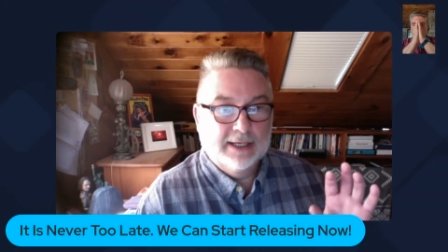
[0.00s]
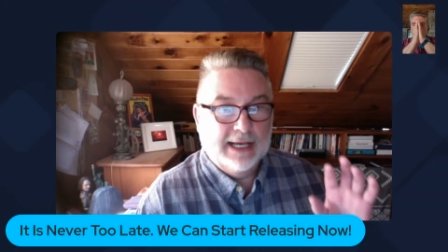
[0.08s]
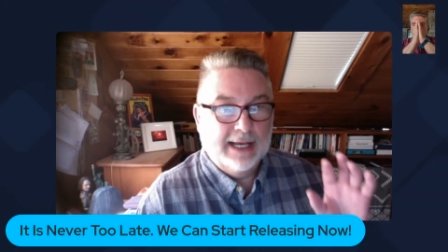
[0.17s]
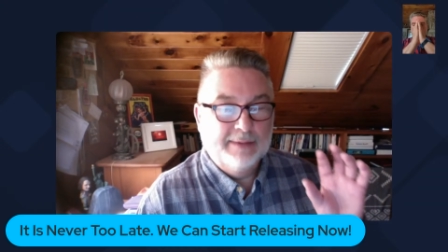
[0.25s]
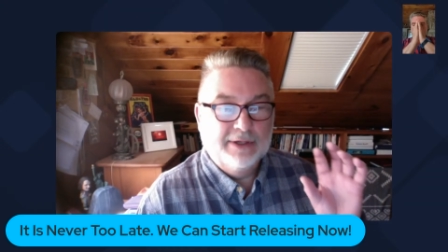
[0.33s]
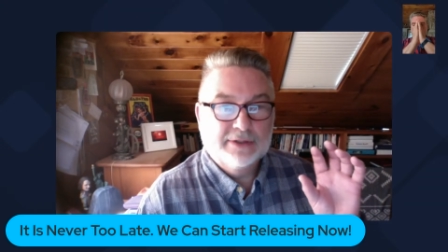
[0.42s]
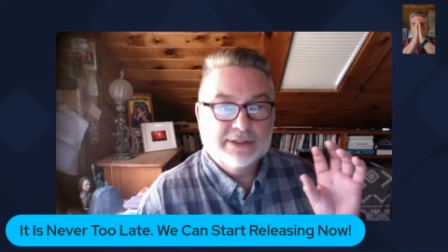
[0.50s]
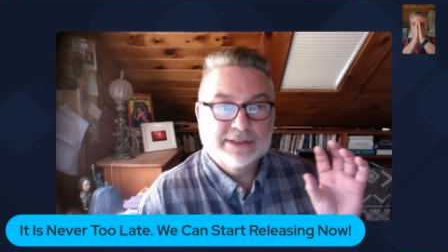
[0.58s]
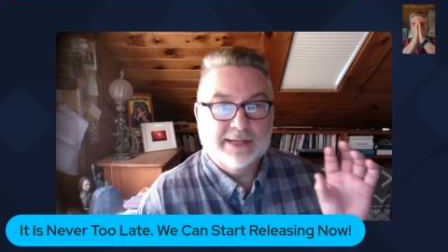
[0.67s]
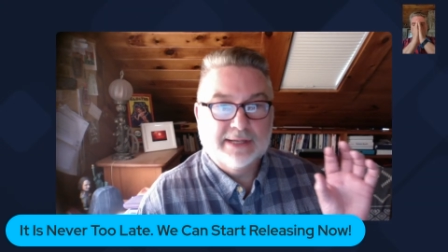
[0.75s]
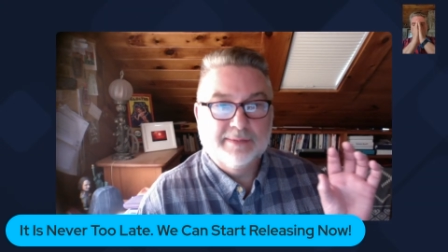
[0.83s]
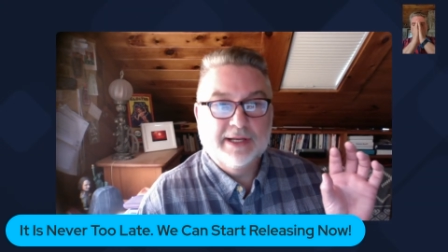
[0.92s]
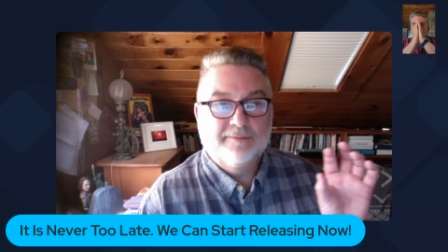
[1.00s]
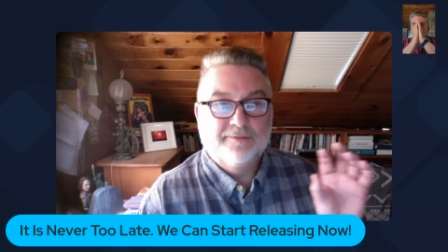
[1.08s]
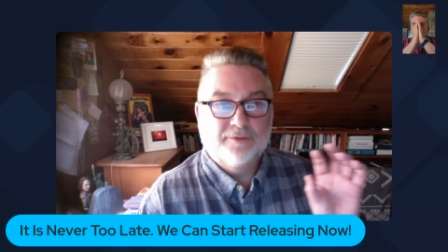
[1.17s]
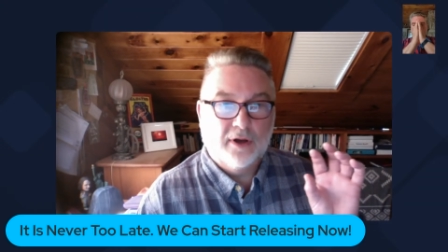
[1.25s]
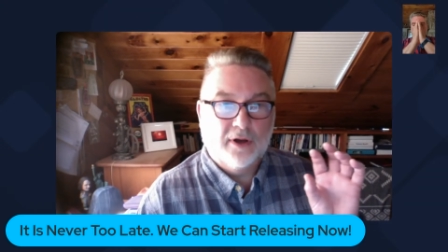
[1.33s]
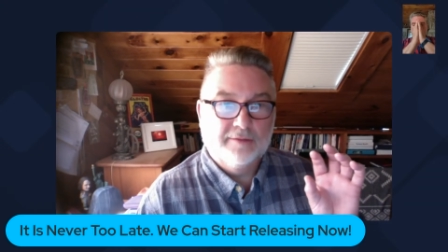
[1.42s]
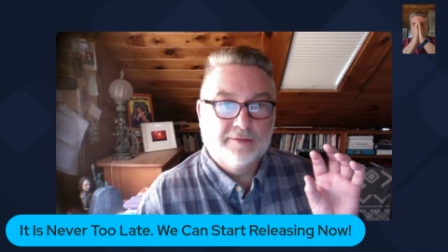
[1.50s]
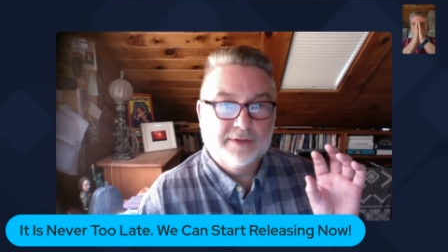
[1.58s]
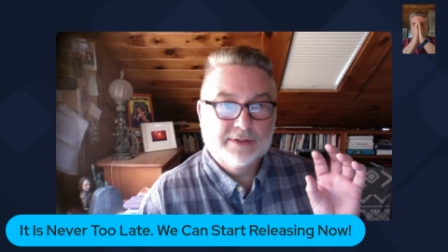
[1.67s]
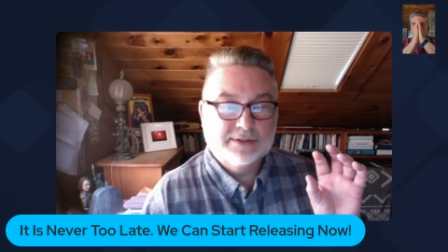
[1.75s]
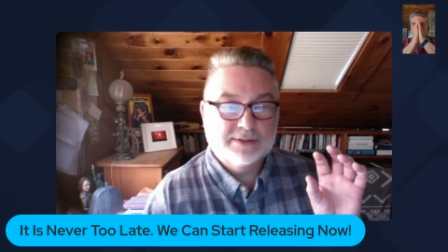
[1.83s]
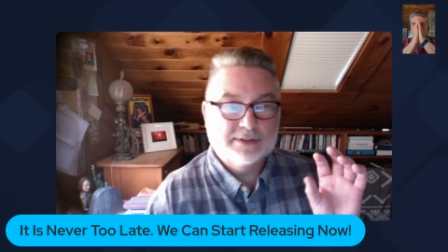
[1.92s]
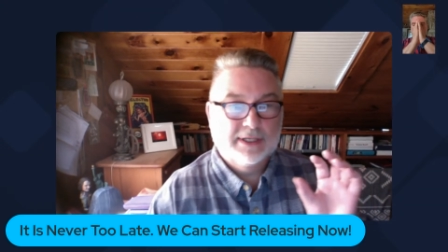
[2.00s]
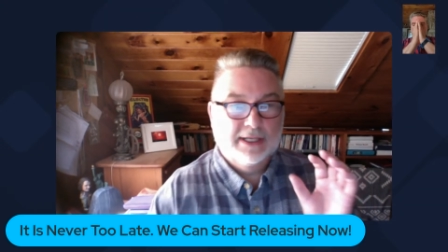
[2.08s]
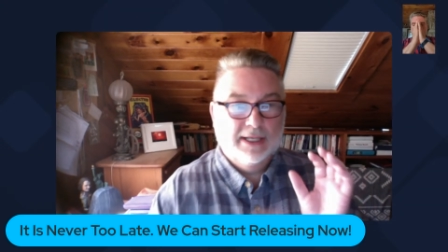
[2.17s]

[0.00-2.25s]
I'm here to sum it up for all of us.